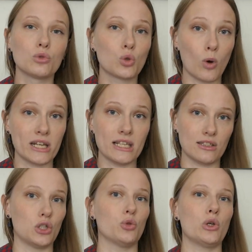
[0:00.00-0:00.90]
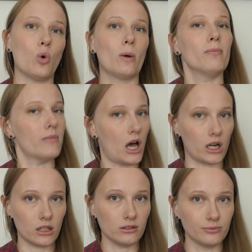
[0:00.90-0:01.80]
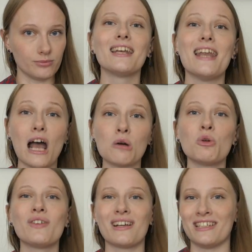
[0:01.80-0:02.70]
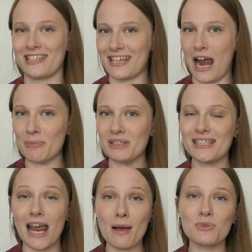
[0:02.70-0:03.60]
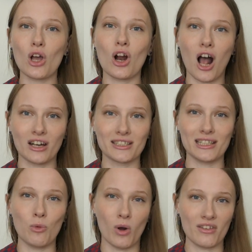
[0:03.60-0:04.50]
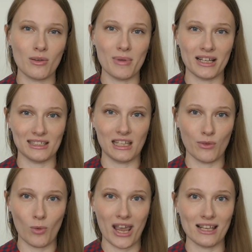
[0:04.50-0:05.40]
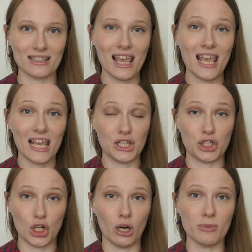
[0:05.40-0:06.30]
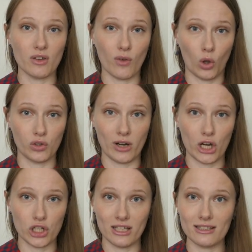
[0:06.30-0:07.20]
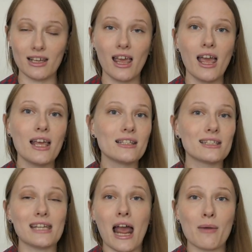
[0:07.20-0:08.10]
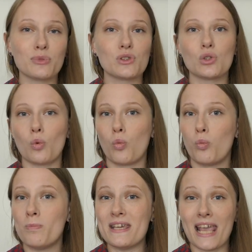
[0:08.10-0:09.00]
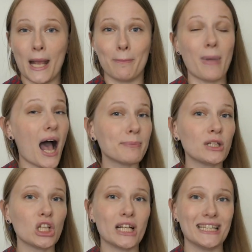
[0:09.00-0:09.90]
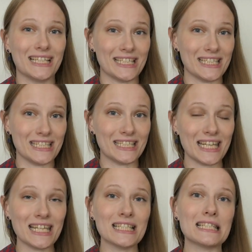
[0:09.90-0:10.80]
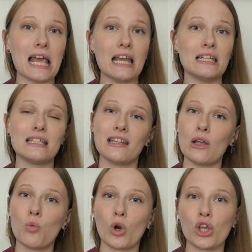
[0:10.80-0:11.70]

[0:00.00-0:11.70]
20th century or modern. Now moving on to snaps. Snaps are honestly one of the biggest giveaways in terms of alterations. Snaps became popular in the 19-teens, and they were